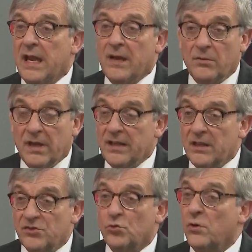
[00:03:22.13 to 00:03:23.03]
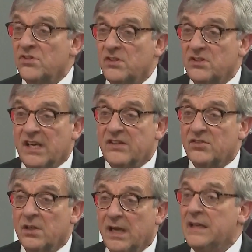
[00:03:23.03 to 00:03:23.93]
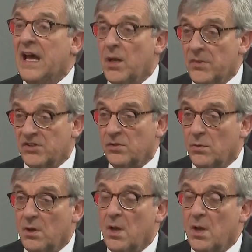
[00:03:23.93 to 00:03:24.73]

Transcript: and the source says anonymous.